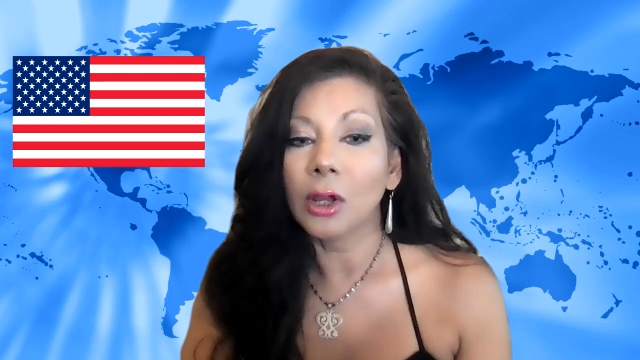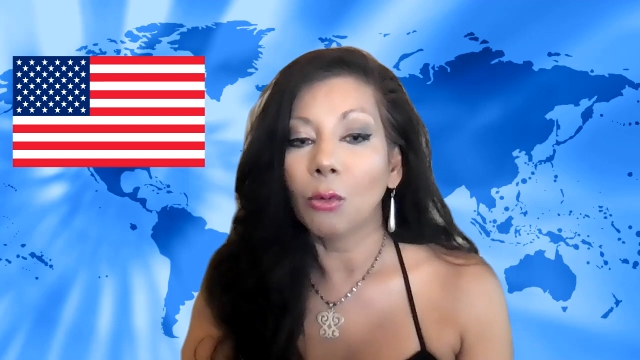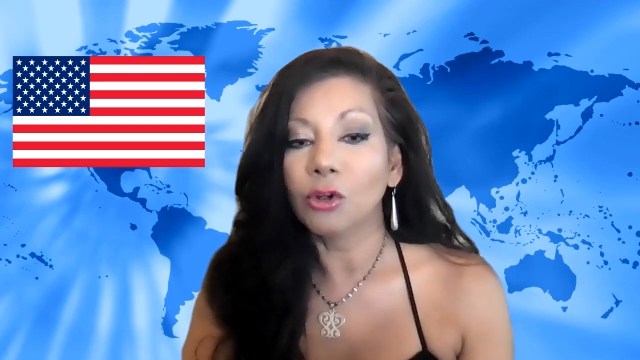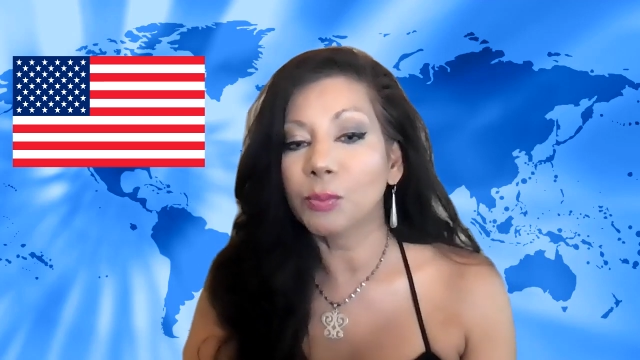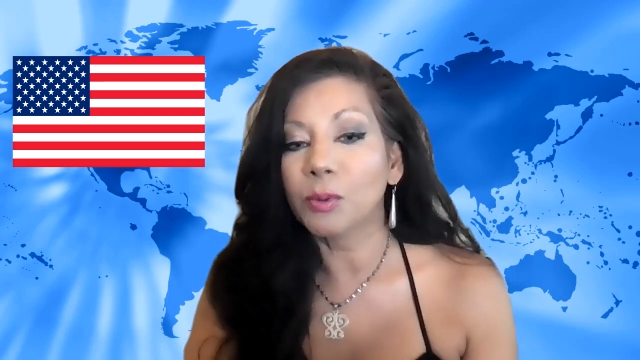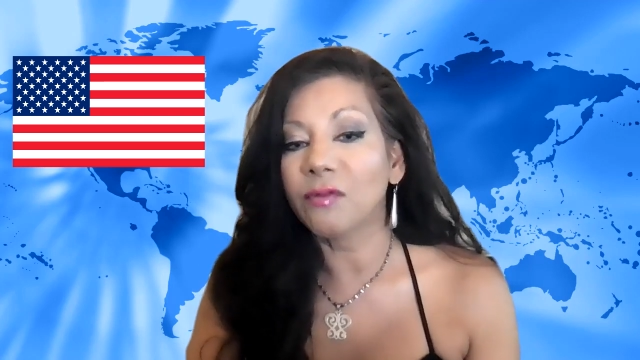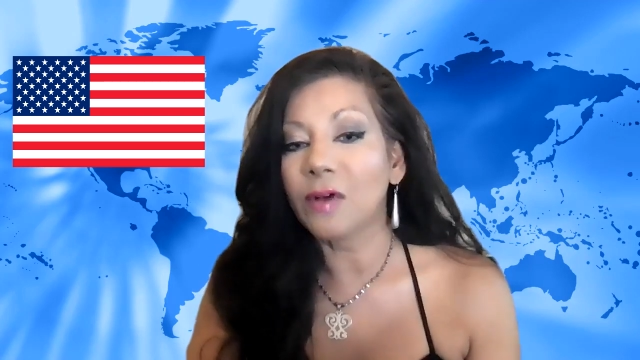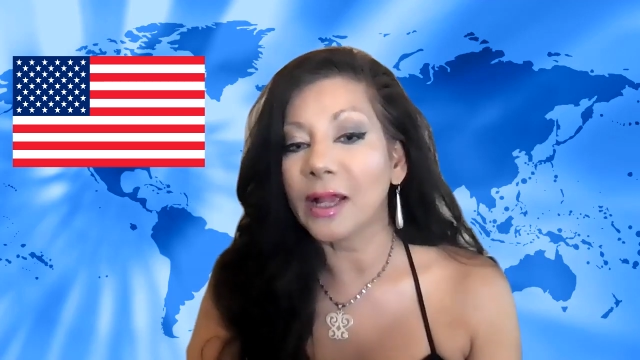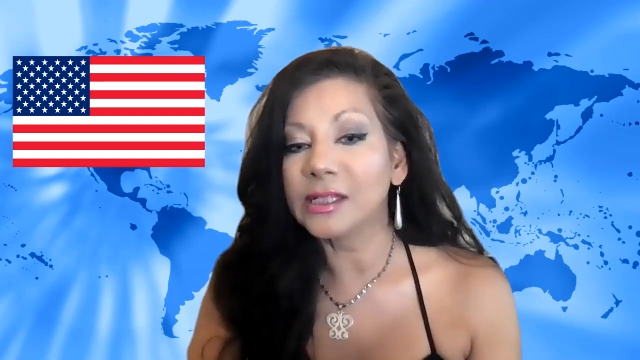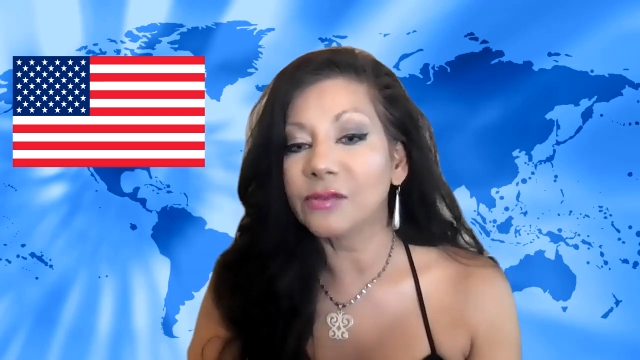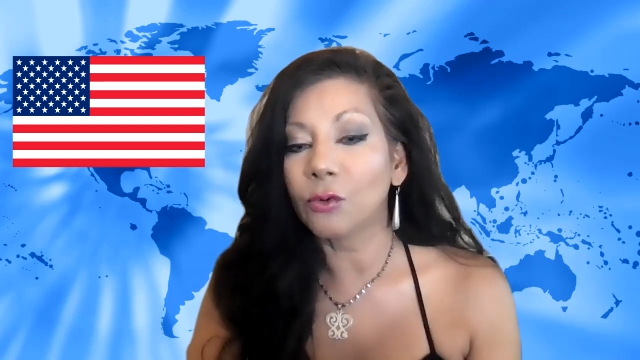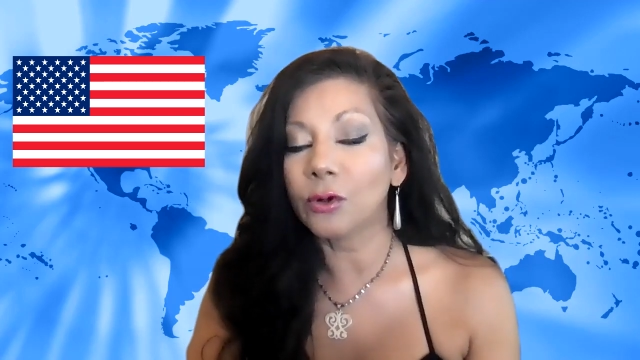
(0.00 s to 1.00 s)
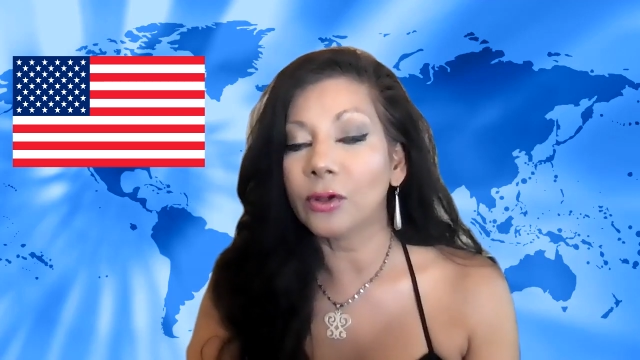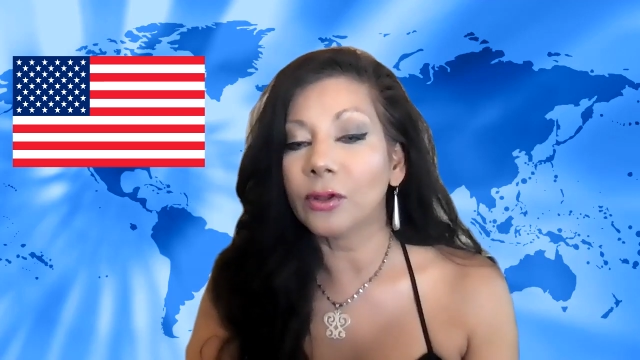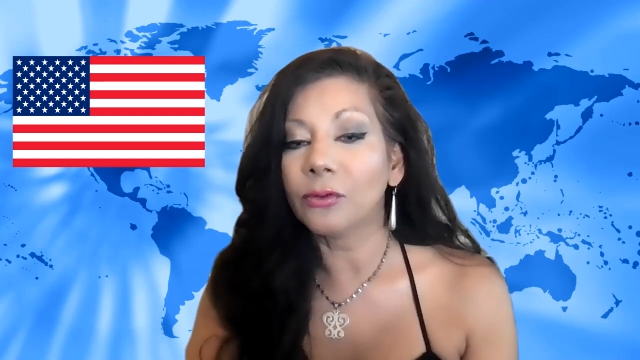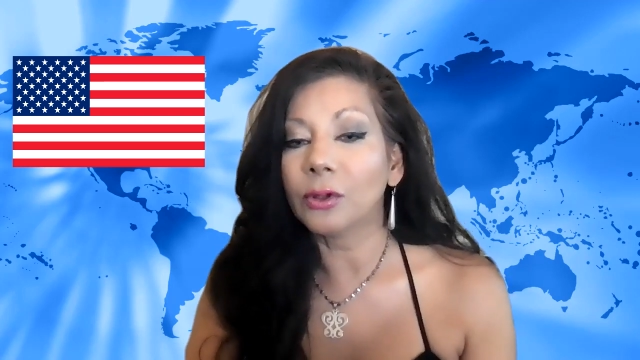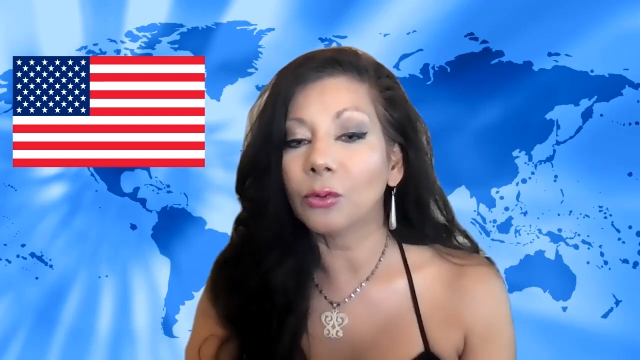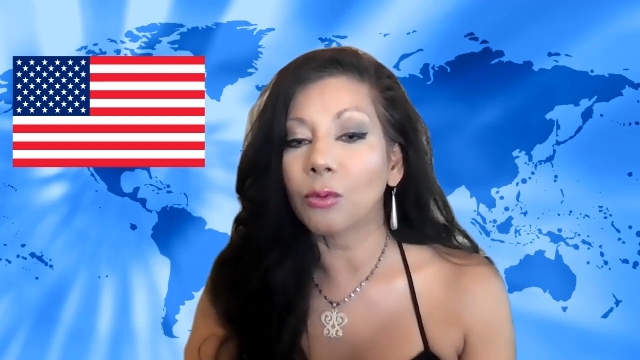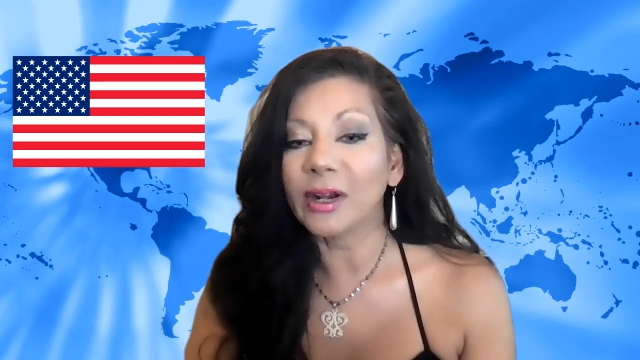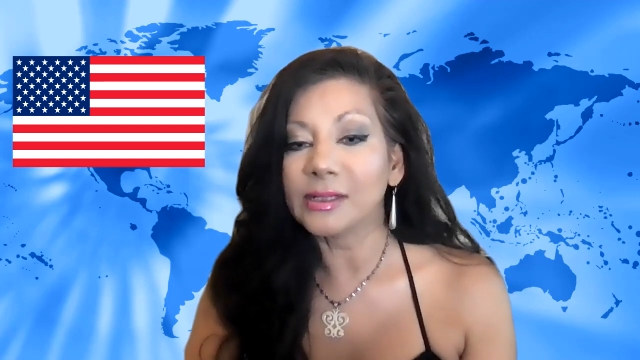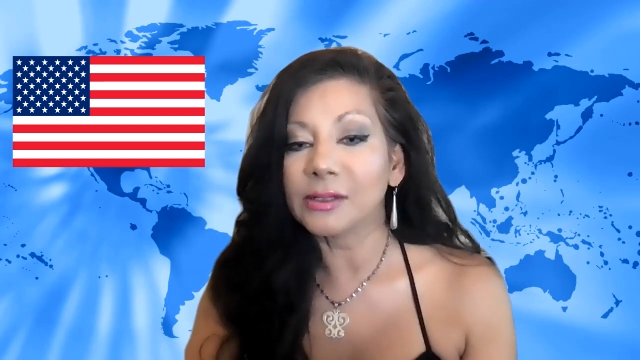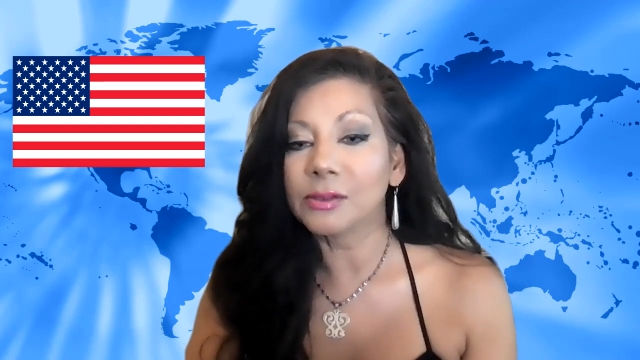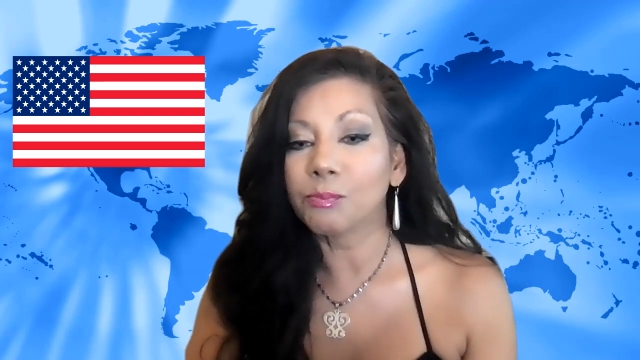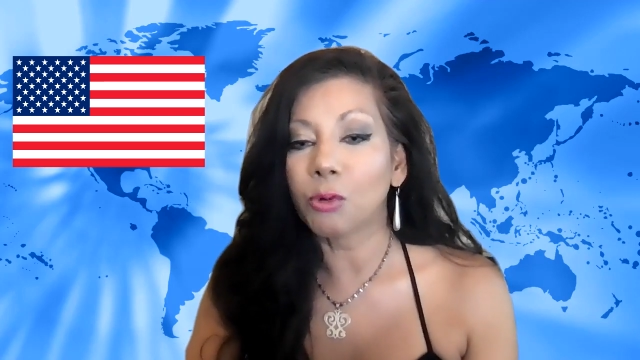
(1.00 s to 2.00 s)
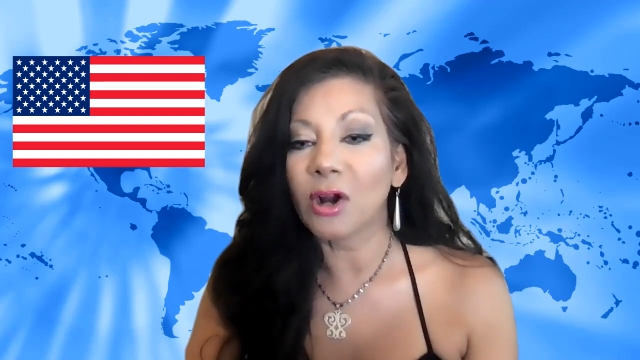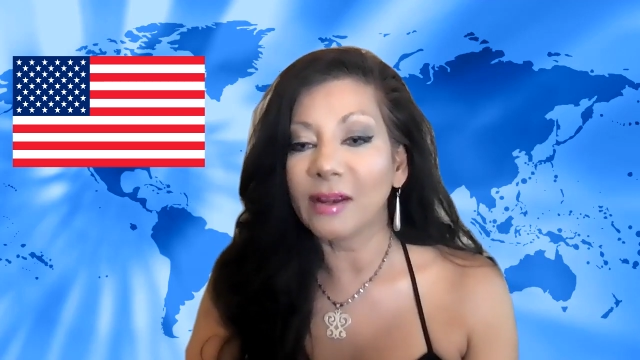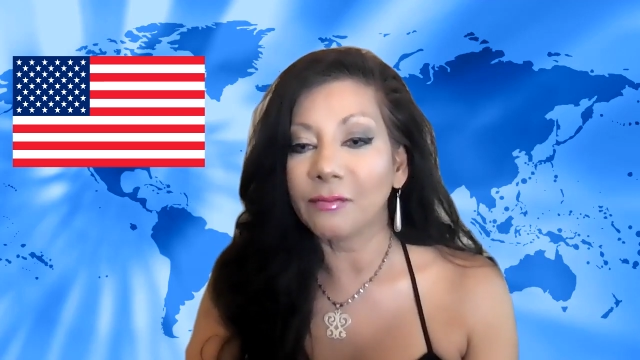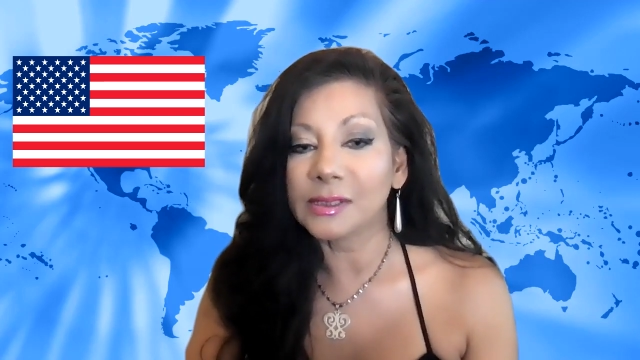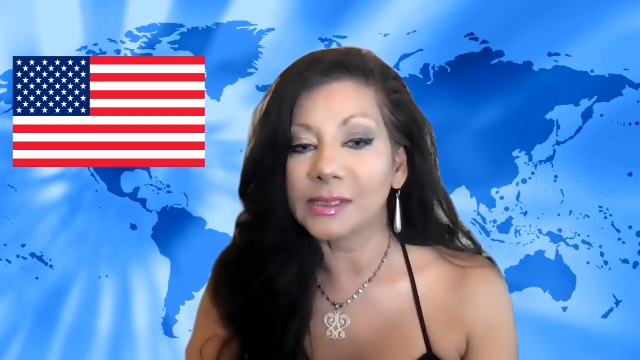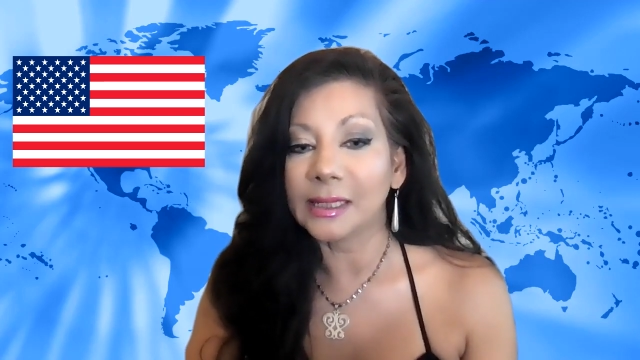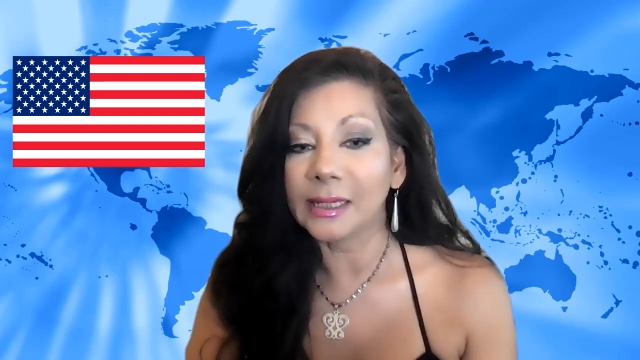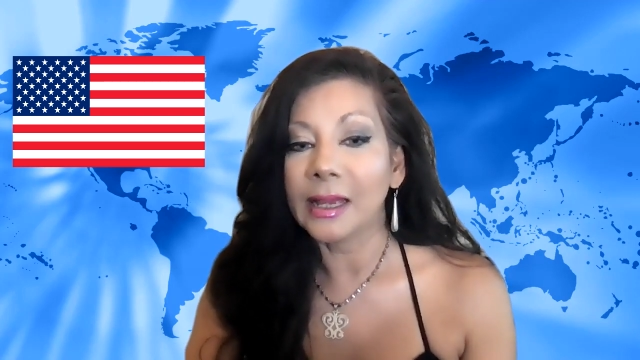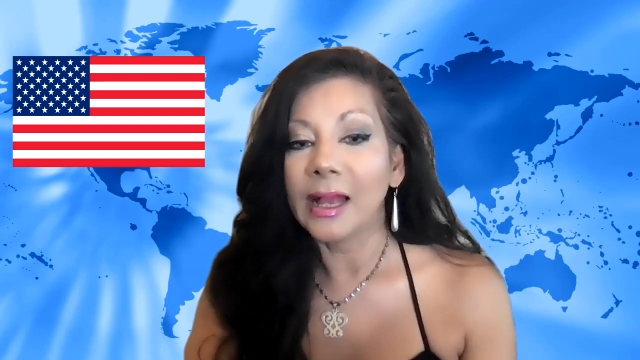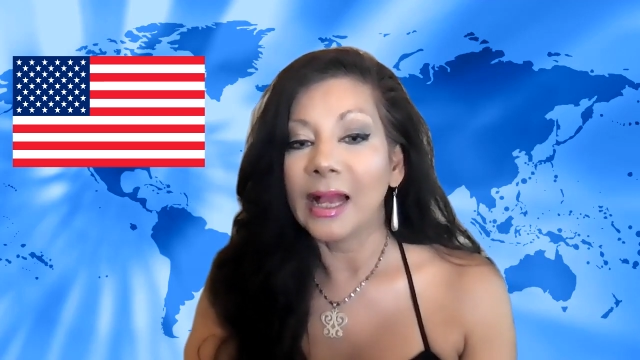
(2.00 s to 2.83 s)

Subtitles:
which provides for the right to privacy